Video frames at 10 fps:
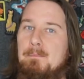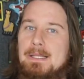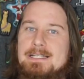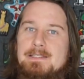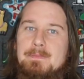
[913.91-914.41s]

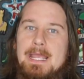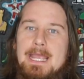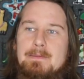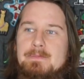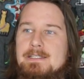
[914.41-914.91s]
play some
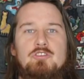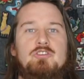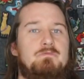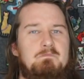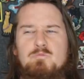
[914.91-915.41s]
games,
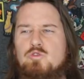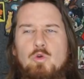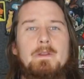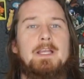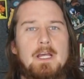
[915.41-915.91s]
just
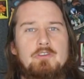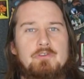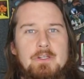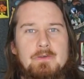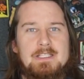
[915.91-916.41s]
tour the
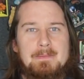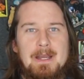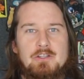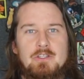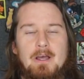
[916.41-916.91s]
country doing some
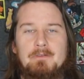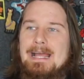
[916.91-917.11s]
airsoft.